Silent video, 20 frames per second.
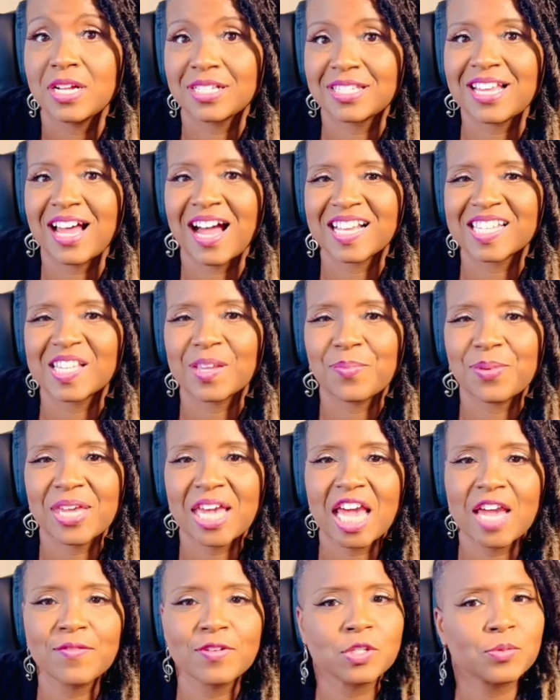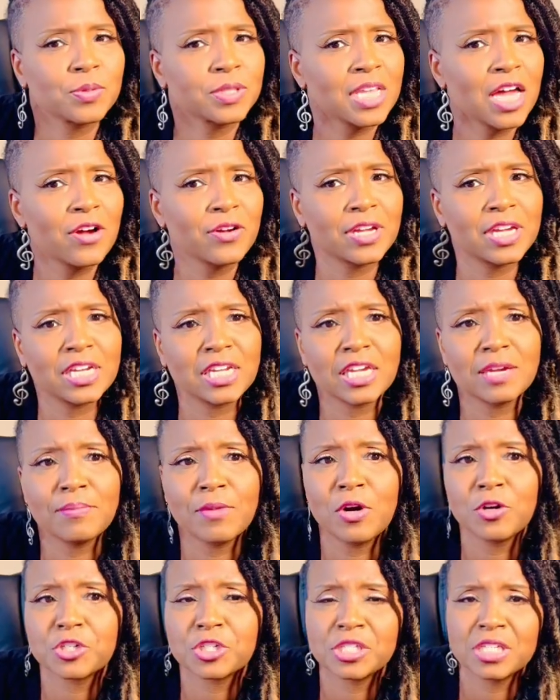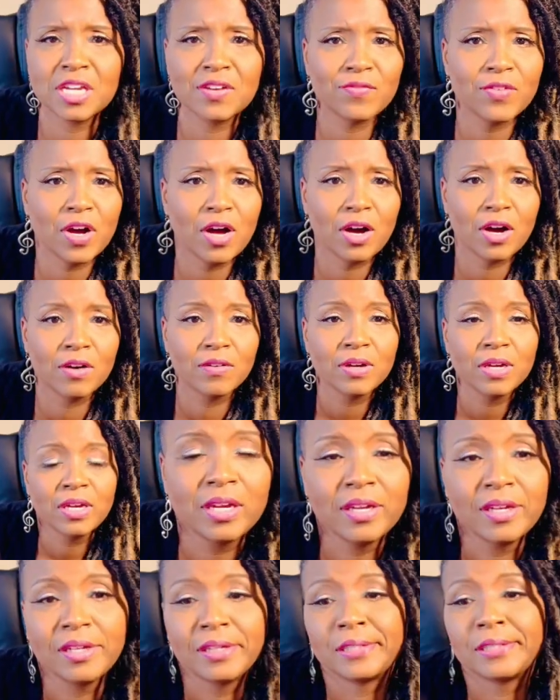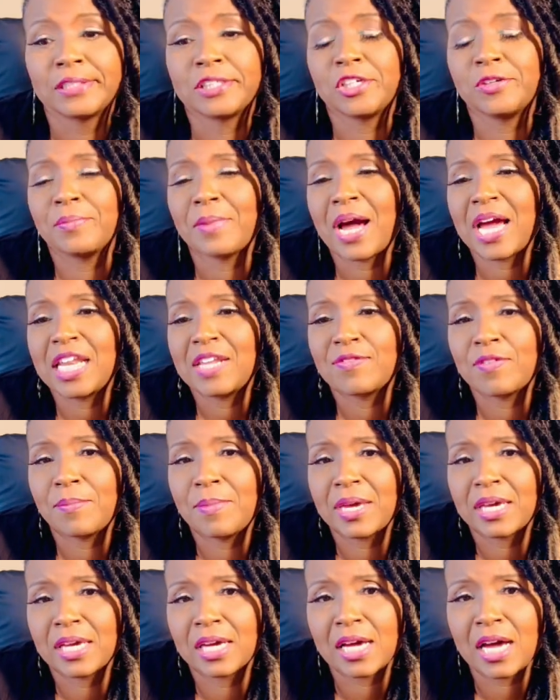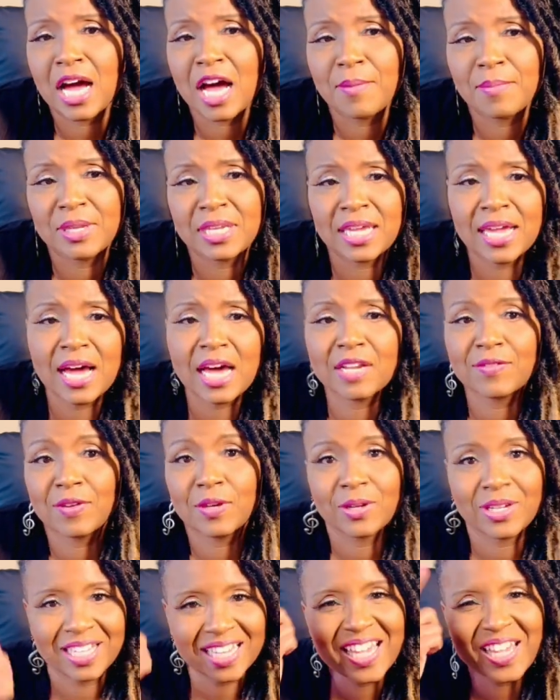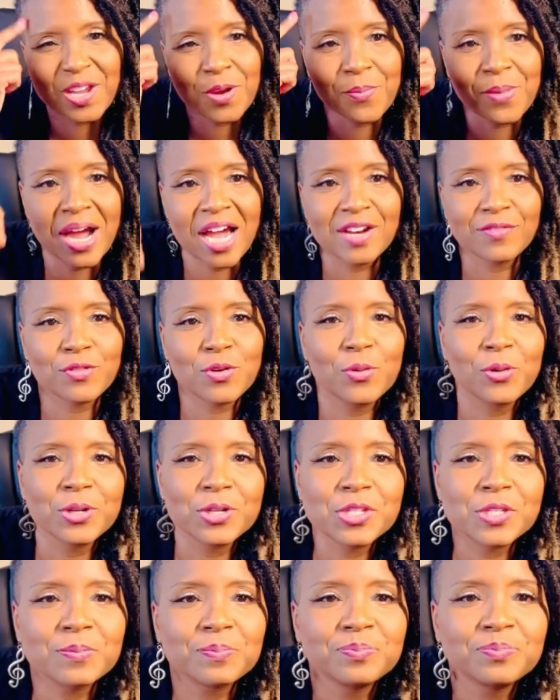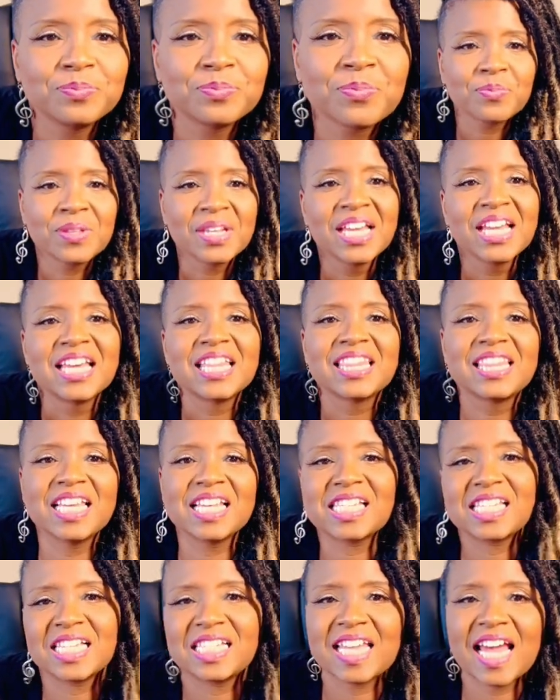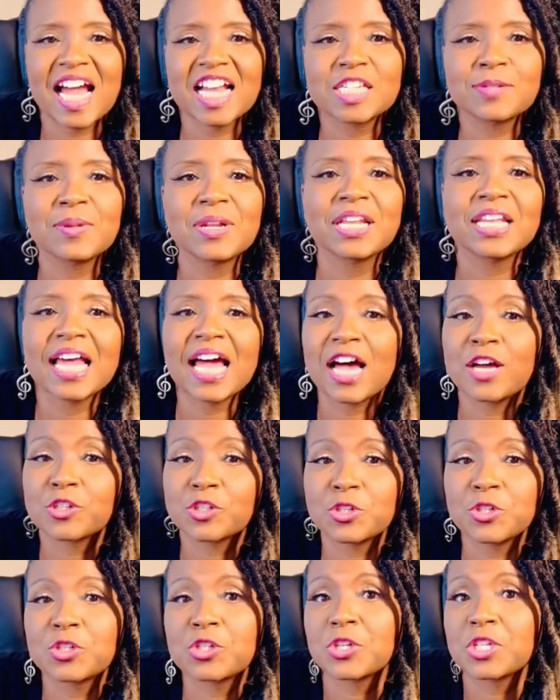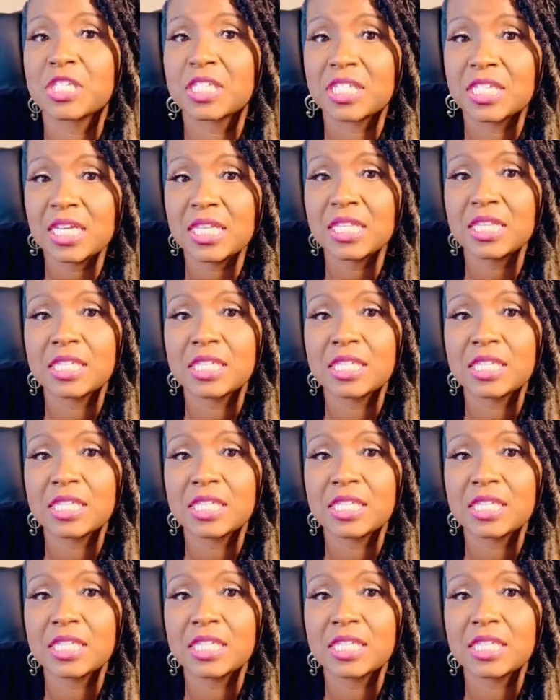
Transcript: toxic behaviors without getting emotionally involved. You might even make a comedy out of it in your mind, of course. This detachment allows you to see the